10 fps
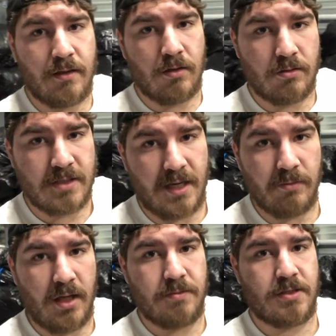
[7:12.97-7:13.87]
had the little
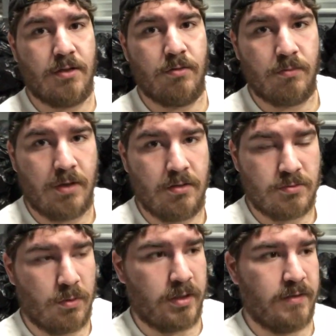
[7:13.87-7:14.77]
time lapse going while I
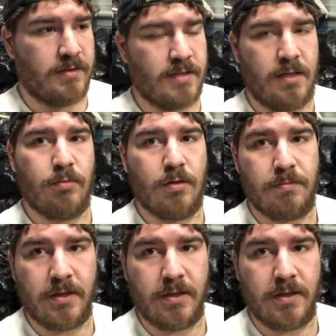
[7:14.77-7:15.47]
was working at the table up